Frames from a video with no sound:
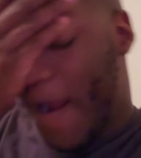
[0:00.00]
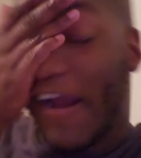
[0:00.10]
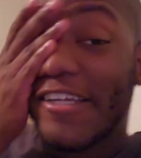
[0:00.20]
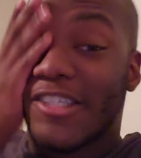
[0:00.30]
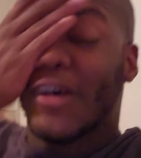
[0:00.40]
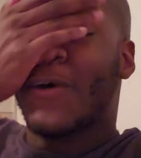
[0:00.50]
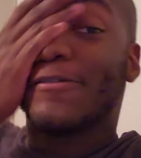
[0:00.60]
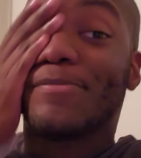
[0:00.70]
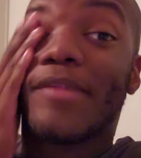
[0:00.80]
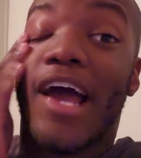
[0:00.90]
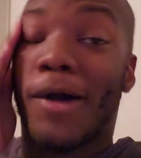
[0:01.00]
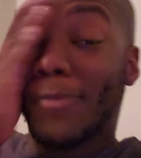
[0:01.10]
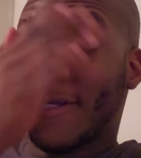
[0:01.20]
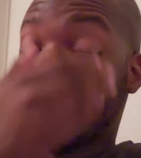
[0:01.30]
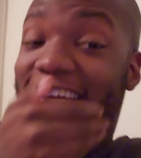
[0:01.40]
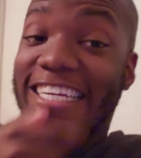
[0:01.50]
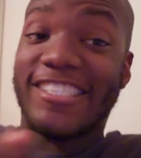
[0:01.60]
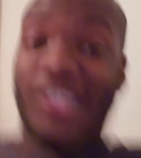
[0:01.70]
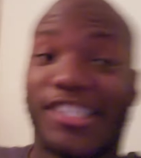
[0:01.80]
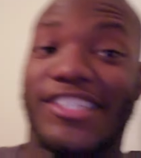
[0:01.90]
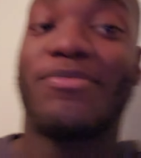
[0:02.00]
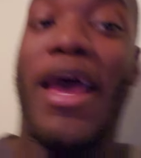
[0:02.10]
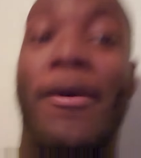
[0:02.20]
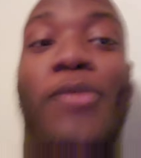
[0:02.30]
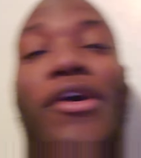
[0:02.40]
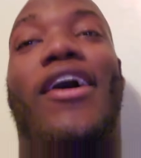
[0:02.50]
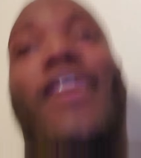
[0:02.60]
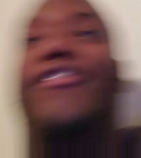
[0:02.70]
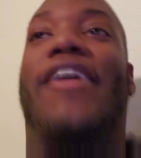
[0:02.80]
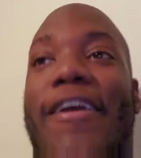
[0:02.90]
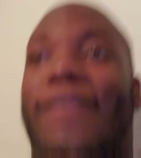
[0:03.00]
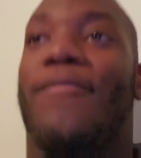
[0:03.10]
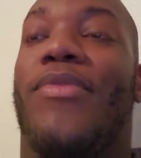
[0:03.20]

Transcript: All right. So how I'm gonna try to start this bad boy off, right?